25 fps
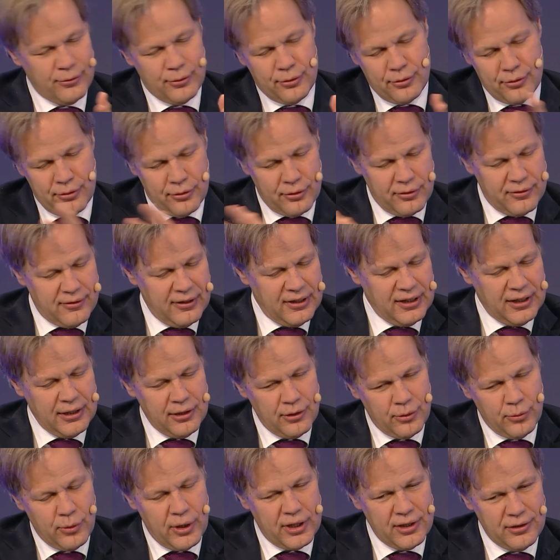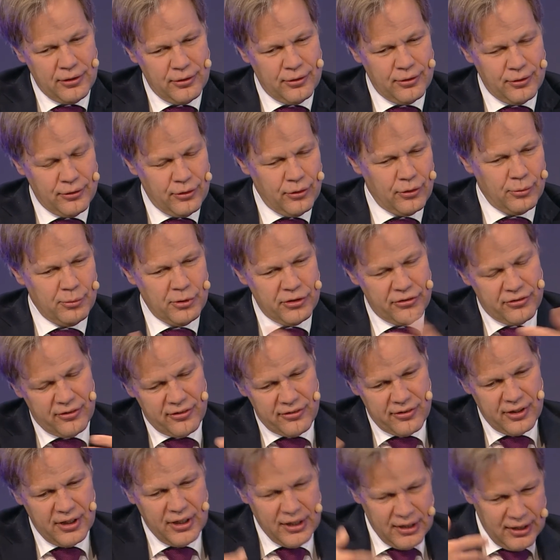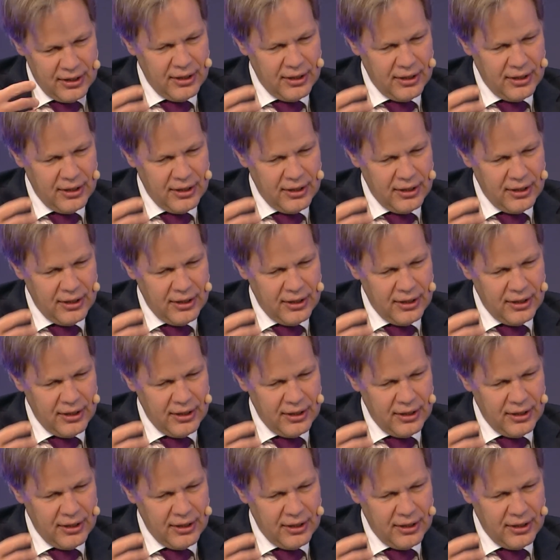or taking away your business.